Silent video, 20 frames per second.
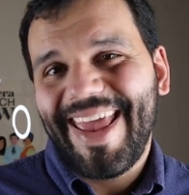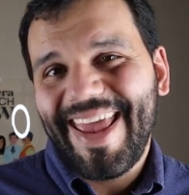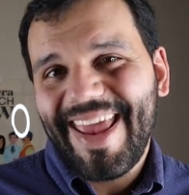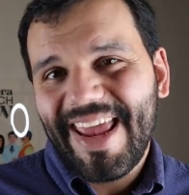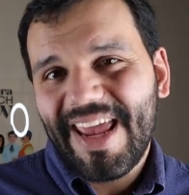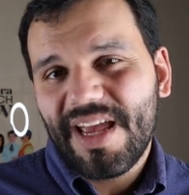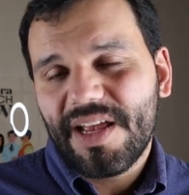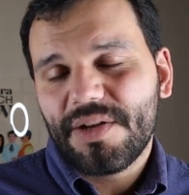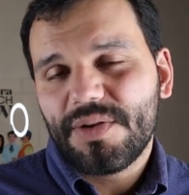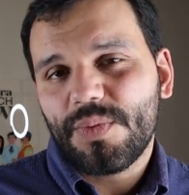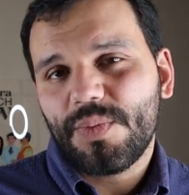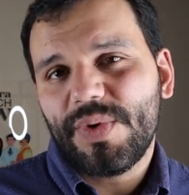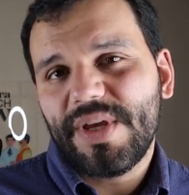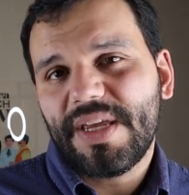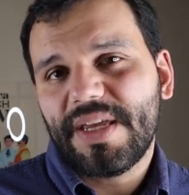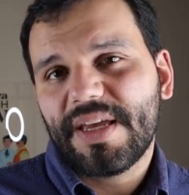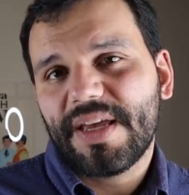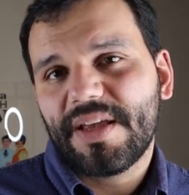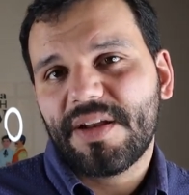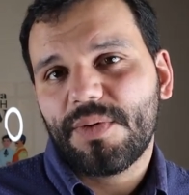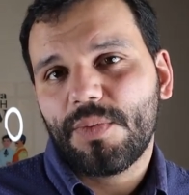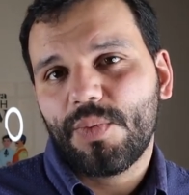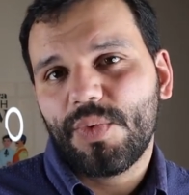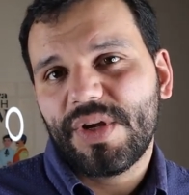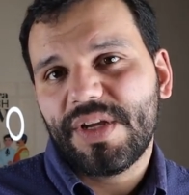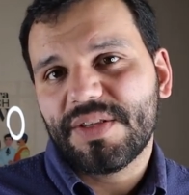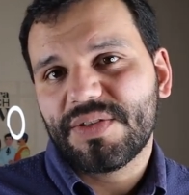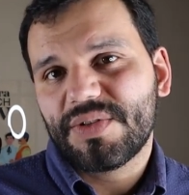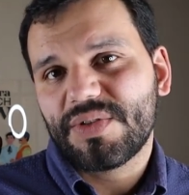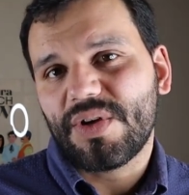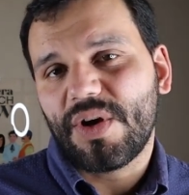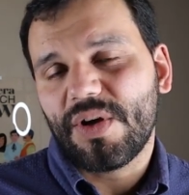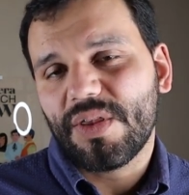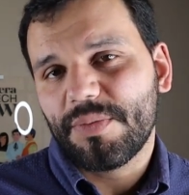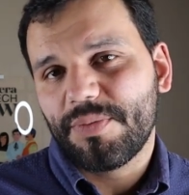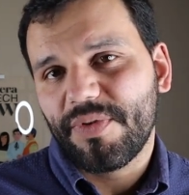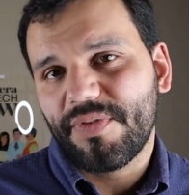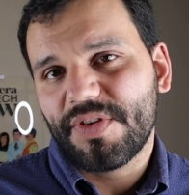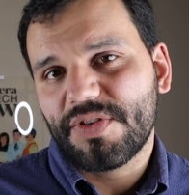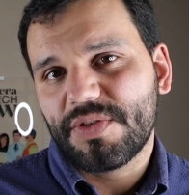and we can reinstall
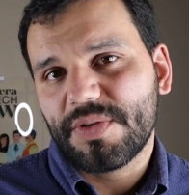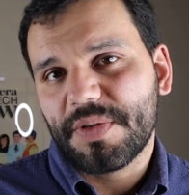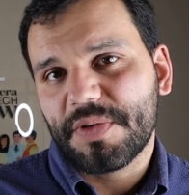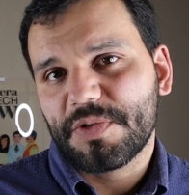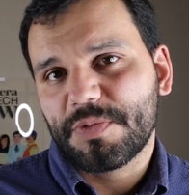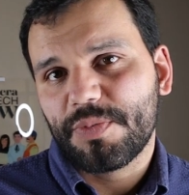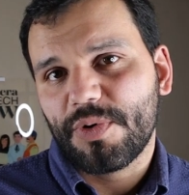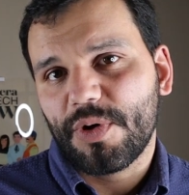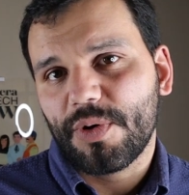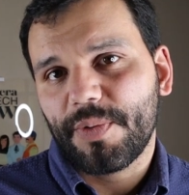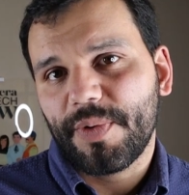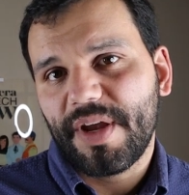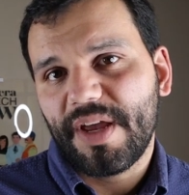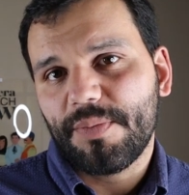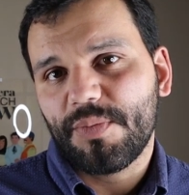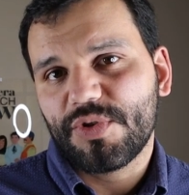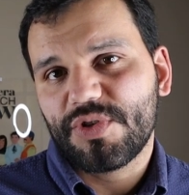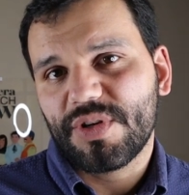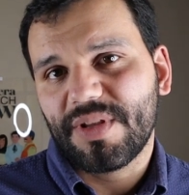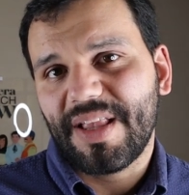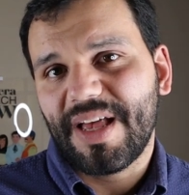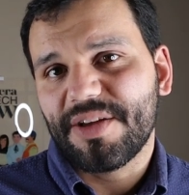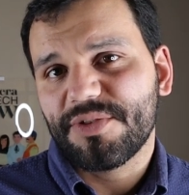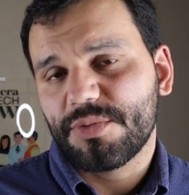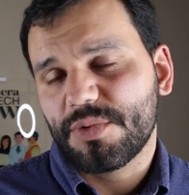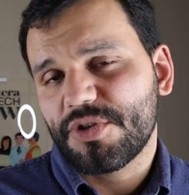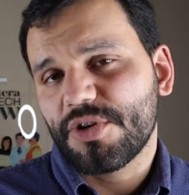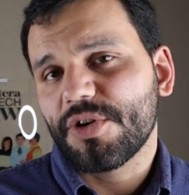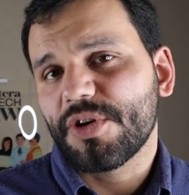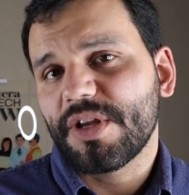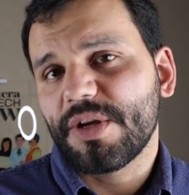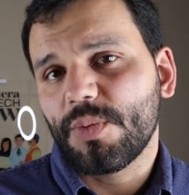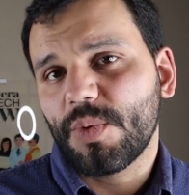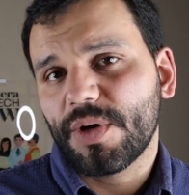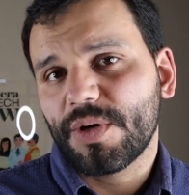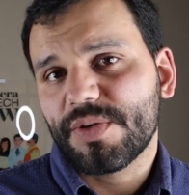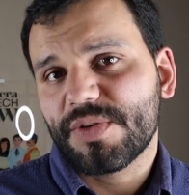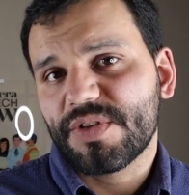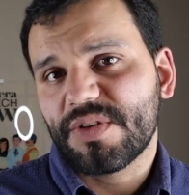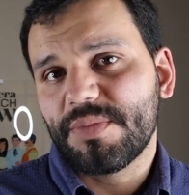the provision of this program, which allows returning
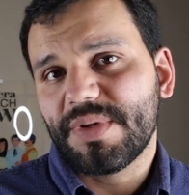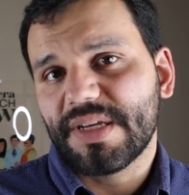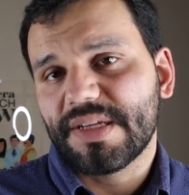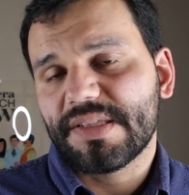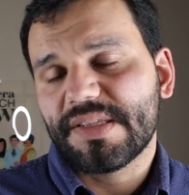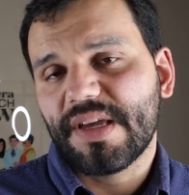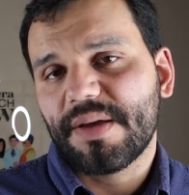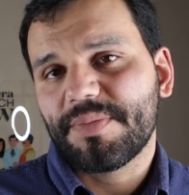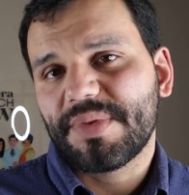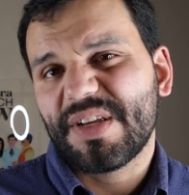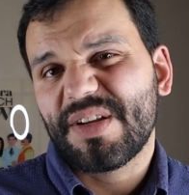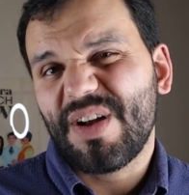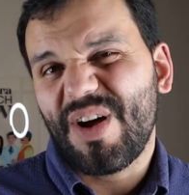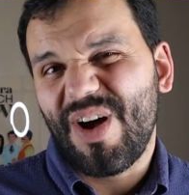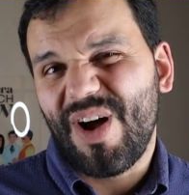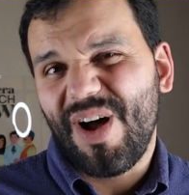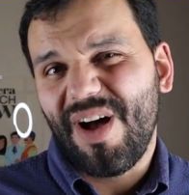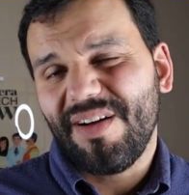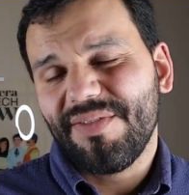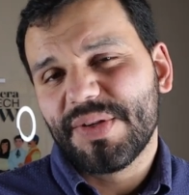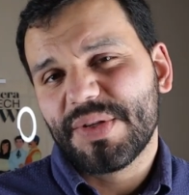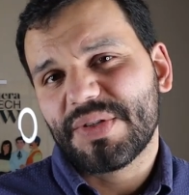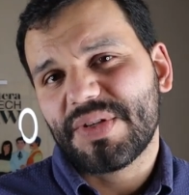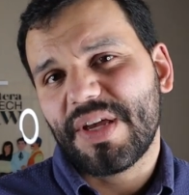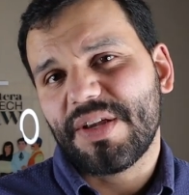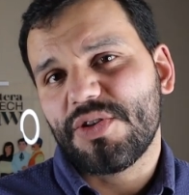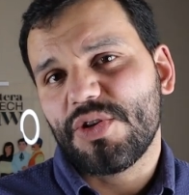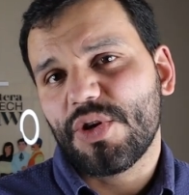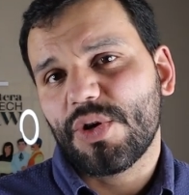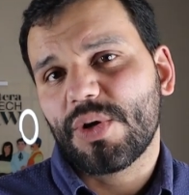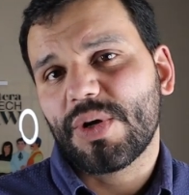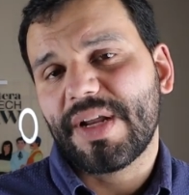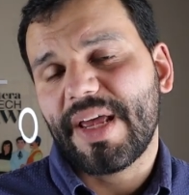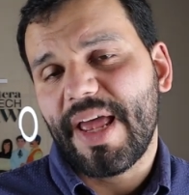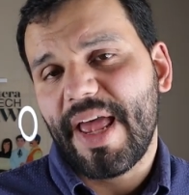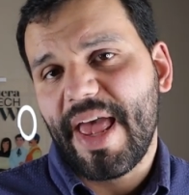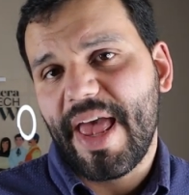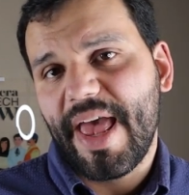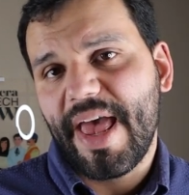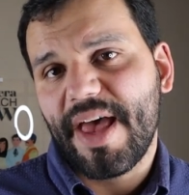workers to be exempted, all of a sudden you're going to
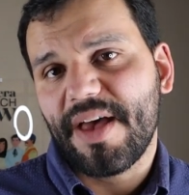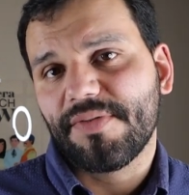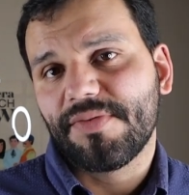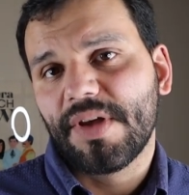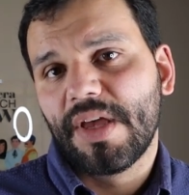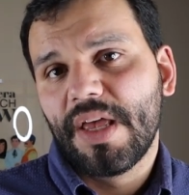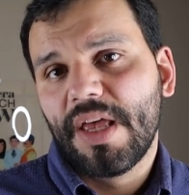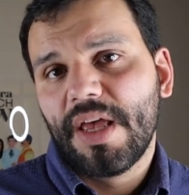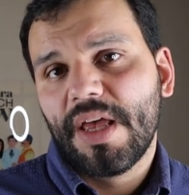have,